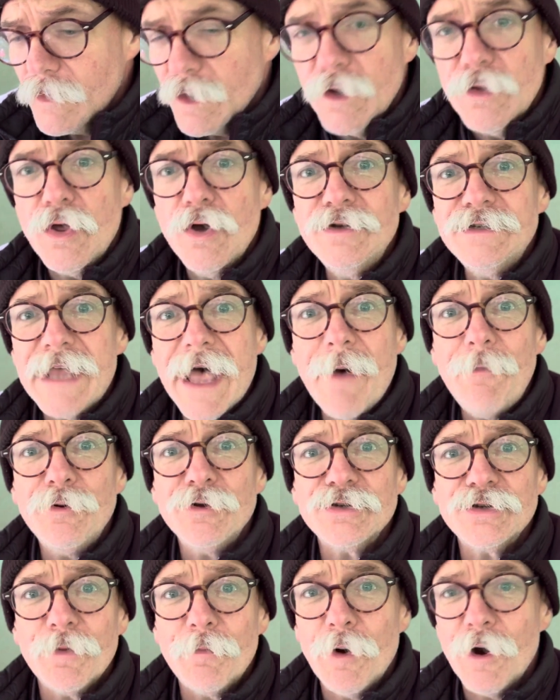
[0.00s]
Those
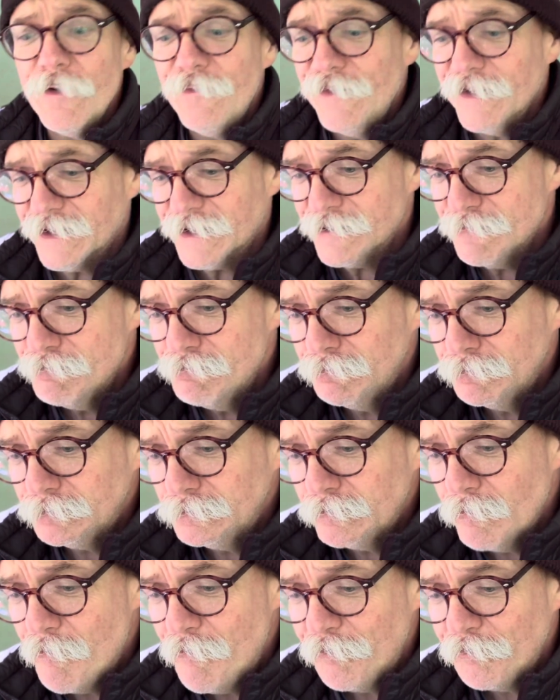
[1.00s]
apples are perfect.
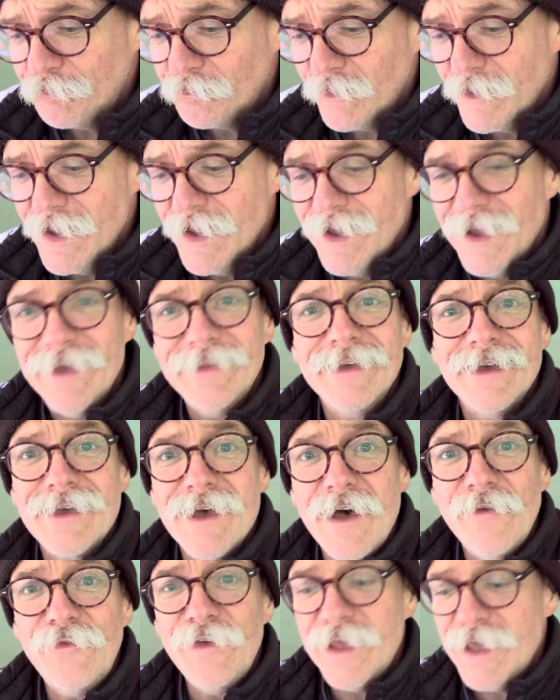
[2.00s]
And the
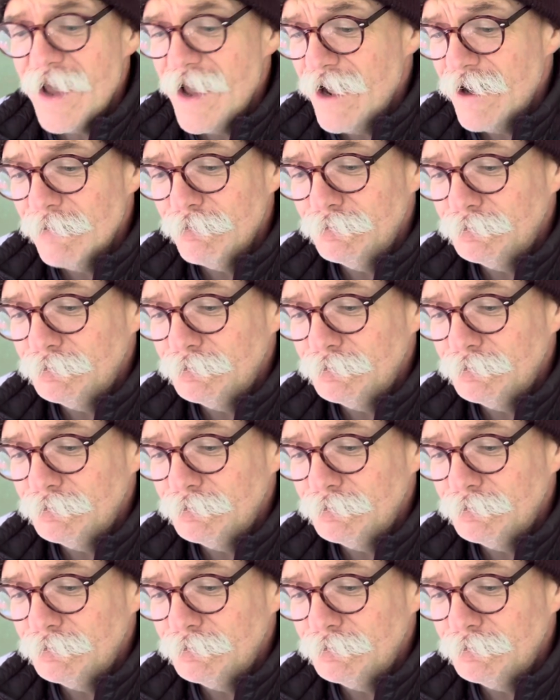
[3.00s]
coffee cake,